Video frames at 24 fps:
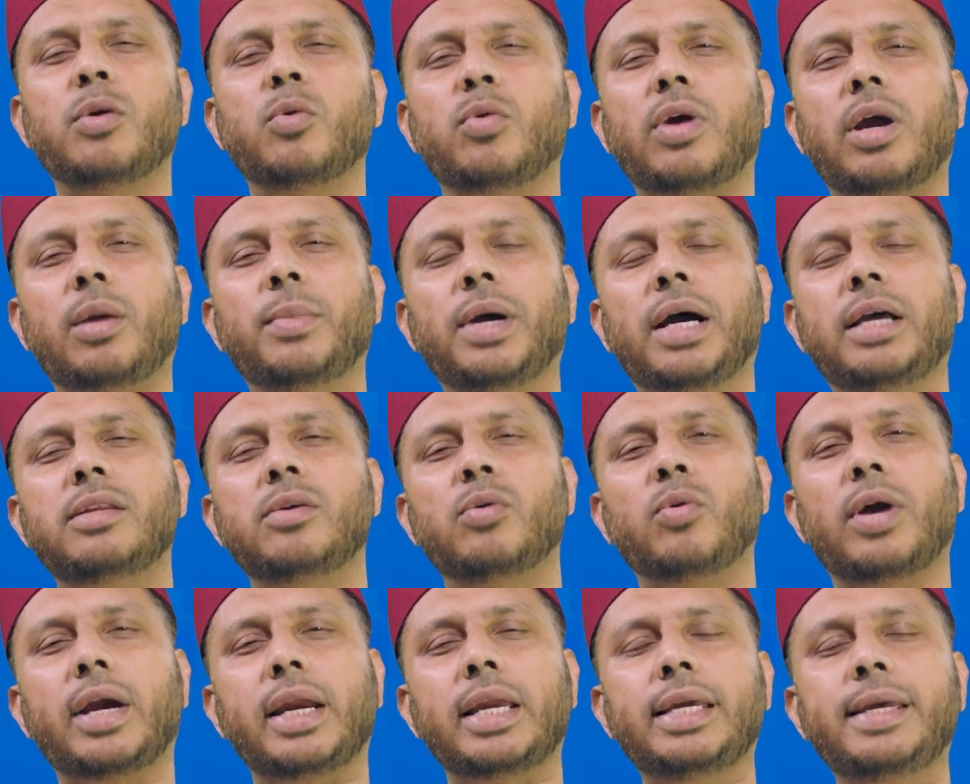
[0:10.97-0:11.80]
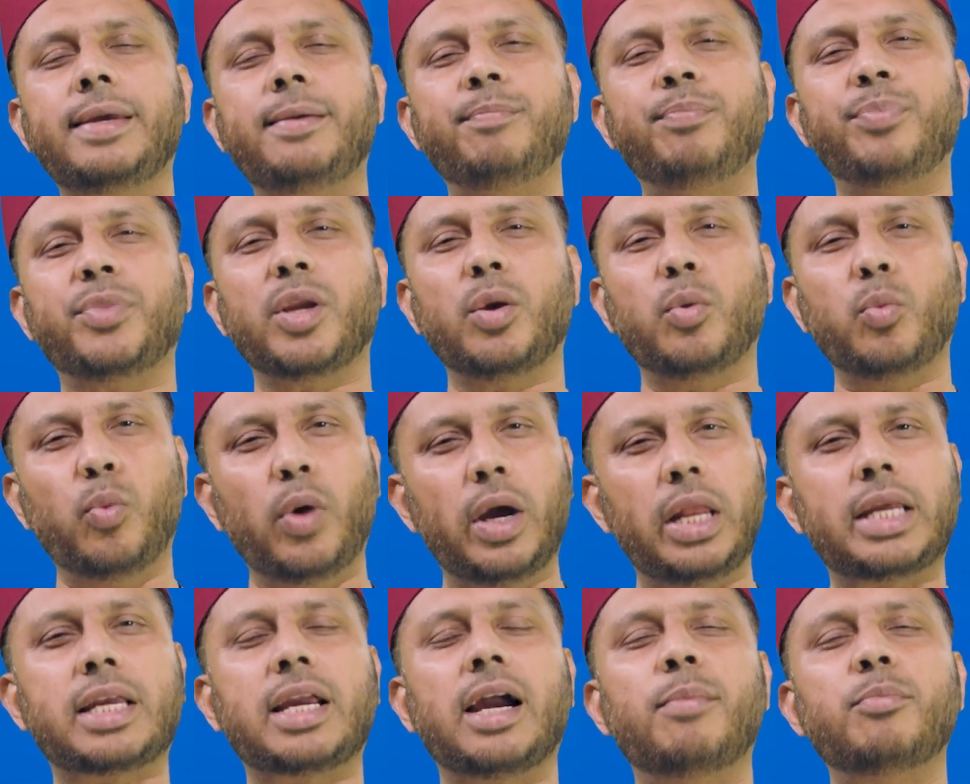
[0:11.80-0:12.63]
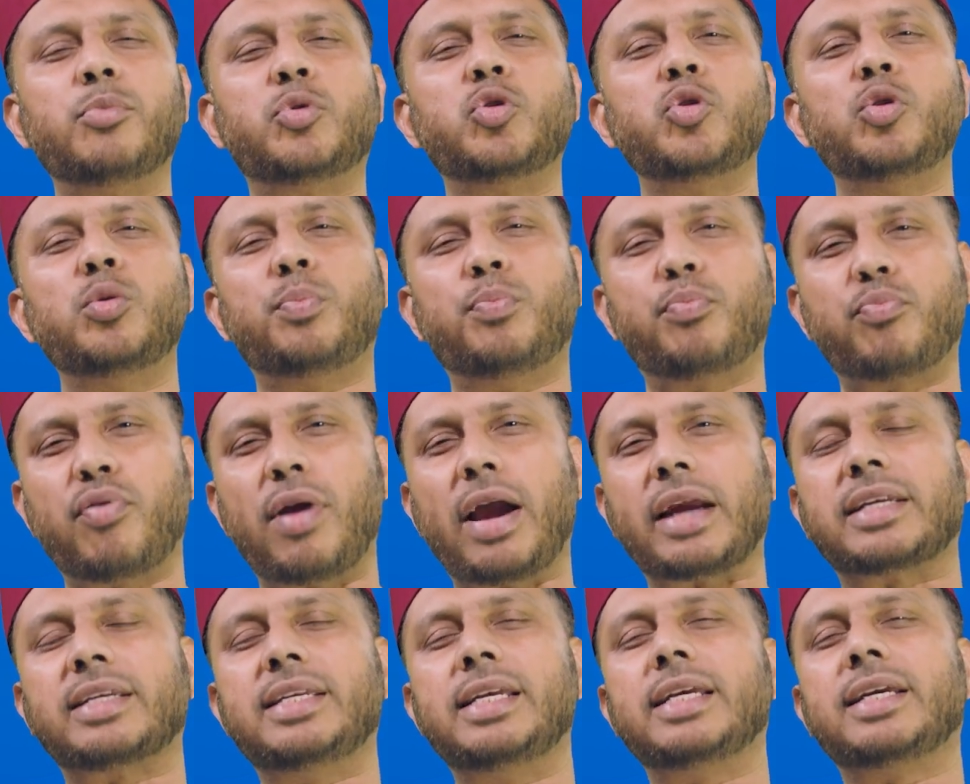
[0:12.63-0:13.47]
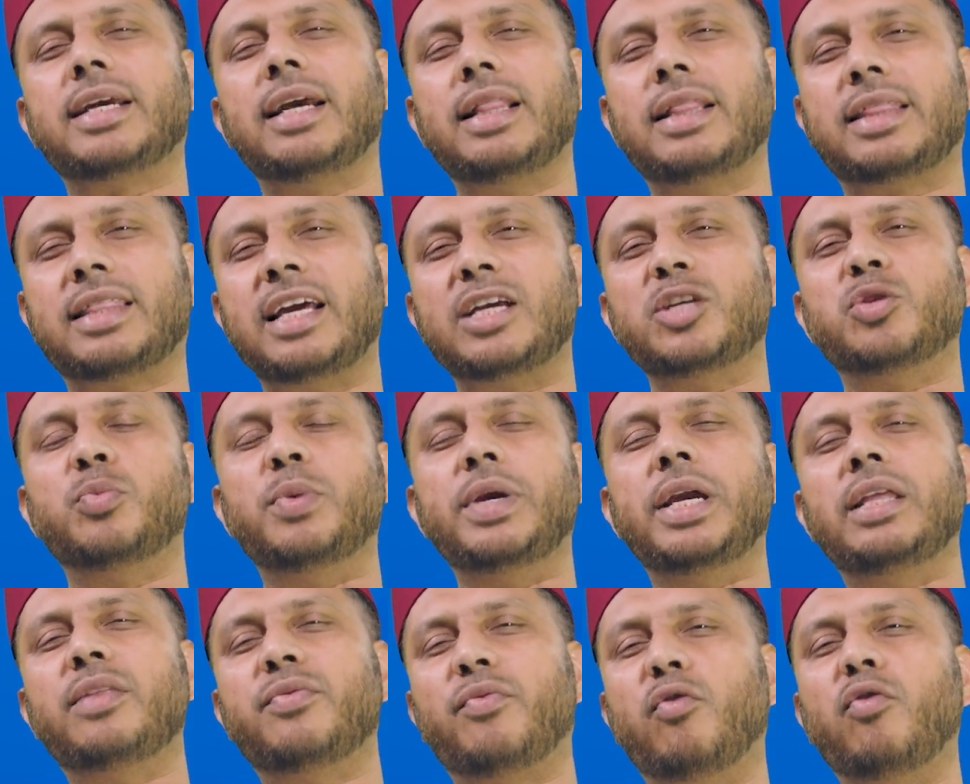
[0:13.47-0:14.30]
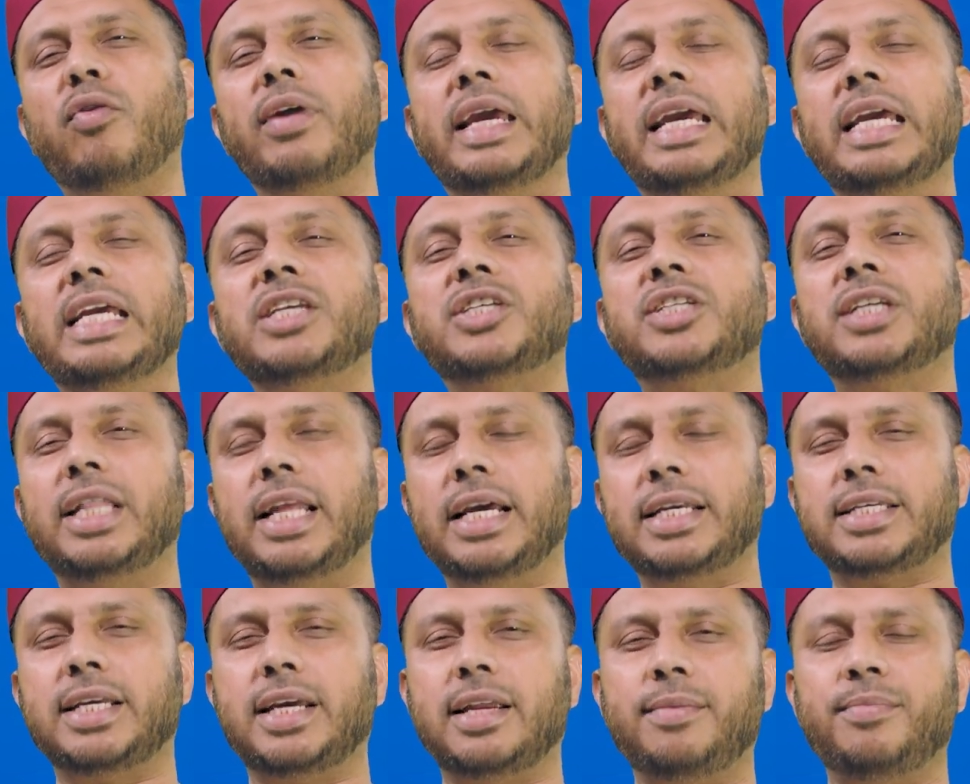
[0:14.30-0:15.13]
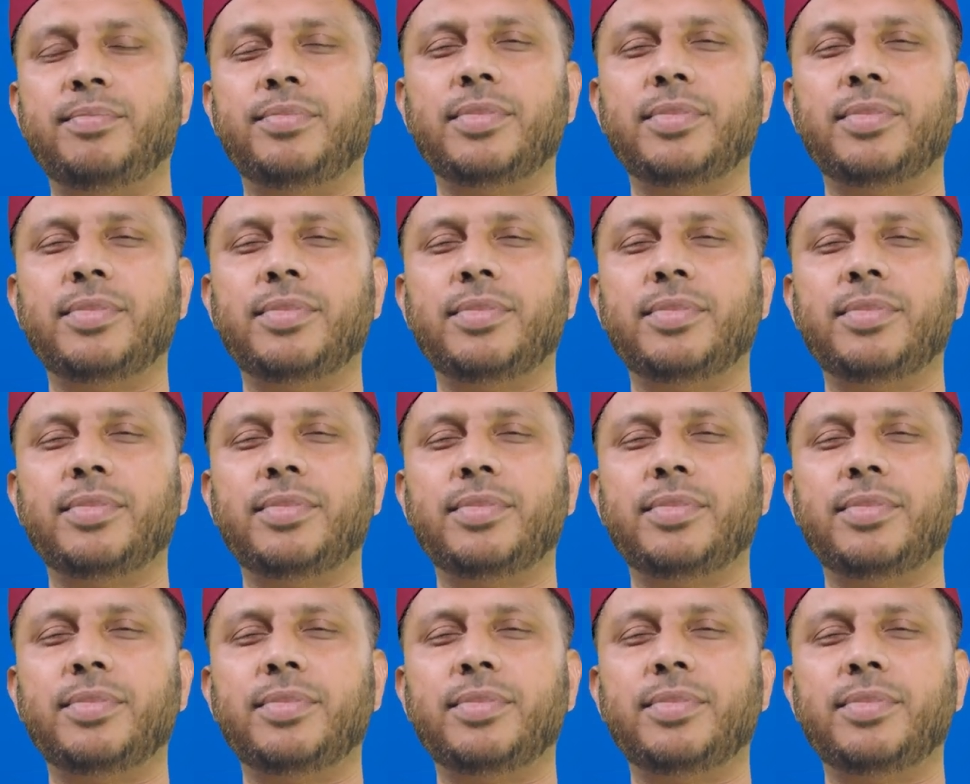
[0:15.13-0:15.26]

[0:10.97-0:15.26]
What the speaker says: Rahmanir Rahim. Welcome to Practical Tajweed for each letter.